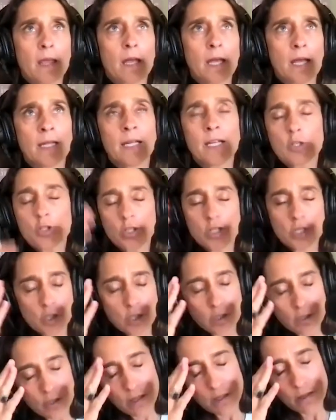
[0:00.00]
and let's
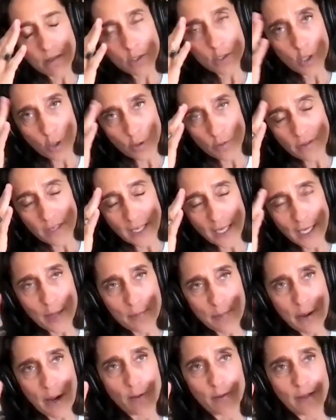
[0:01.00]
just start thinking
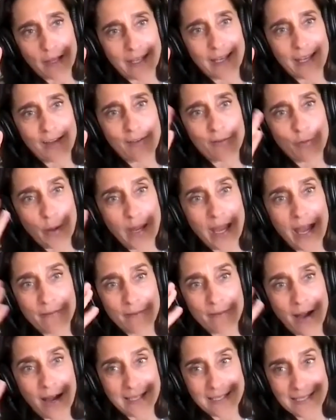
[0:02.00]
about like if we have
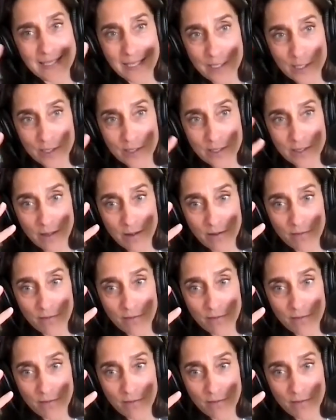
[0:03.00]
ideas